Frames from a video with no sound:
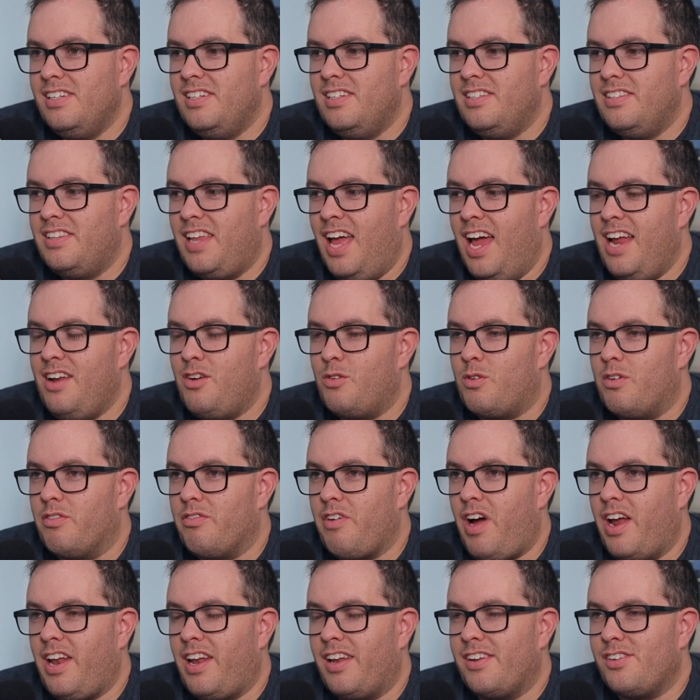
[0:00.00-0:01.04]
They had to
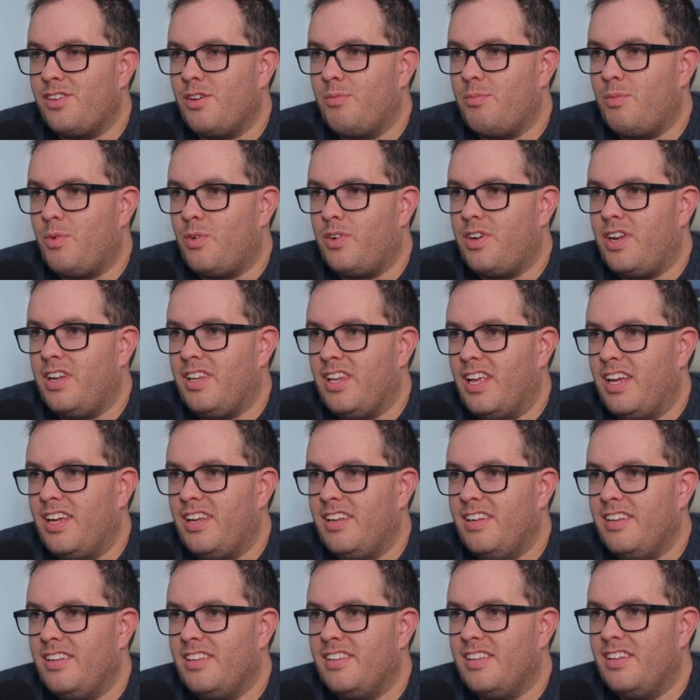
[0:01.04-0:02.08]
refine it somehow, didn't they?
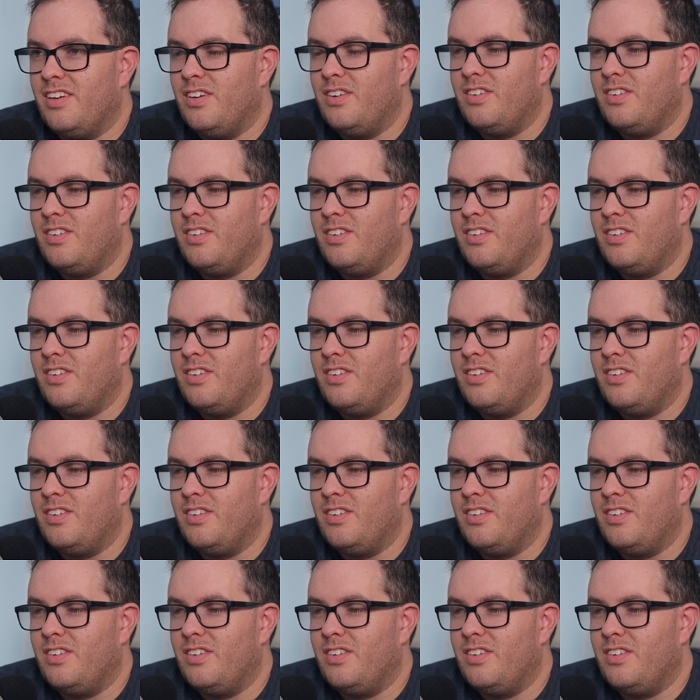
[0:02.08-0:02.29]
Though.